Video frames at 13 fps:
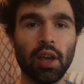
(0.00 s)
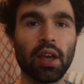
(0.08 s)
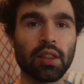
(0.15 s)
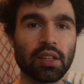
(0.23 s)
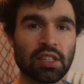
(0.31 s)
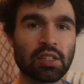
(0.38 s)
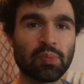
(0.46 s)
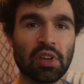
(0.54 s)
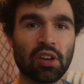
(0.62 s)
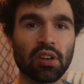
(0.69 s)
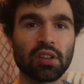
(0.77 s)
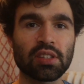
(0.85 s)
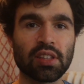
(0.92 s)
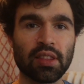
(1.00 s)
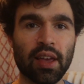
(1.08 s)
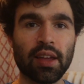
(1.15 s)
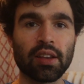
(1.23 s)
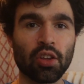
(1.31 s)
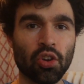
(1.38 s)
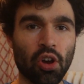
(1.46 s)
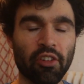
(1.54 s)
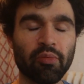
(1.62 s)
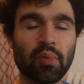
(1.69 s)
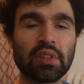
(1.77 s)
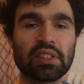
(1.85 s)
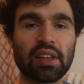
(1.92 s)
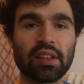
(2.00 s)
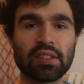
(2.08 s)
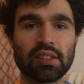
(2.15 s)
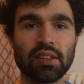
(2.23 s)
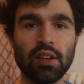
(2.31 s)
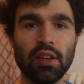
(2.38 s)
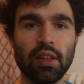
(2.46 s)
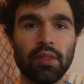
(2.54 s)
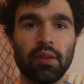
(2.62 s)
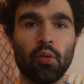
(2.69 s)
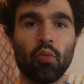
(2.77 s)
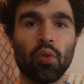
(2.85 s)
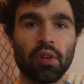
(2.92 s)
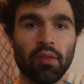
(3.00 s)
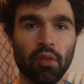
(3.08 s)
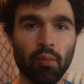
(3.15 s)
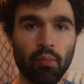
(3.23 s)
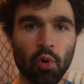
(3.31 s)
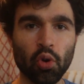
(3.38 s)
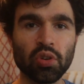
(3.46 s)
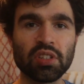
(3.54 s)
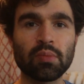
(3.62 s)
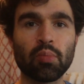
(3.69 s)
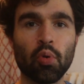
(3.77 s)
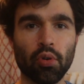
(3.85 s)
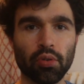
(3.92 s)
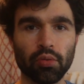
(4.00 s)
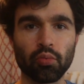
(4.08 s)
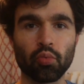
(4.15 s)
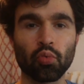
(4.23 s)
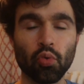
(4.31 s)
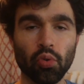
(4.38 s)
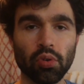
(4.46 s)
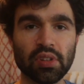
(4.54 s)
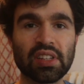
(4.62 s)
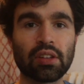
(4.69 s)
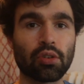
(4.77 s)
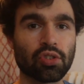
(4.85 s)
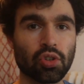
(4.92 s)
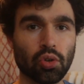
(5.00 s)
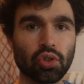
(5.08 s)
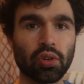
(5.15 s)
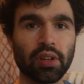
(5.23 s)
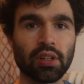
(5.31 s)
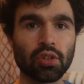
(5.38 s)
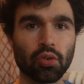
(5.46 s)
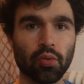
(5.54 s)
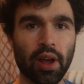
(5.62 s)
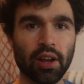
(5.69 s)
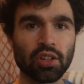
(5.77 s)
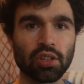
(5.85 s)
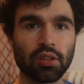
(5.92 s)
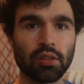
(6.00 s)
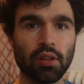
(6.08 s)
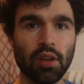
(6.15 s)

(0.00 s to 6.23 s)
And this is because that Goffman says that one of the most important rules in our social interaction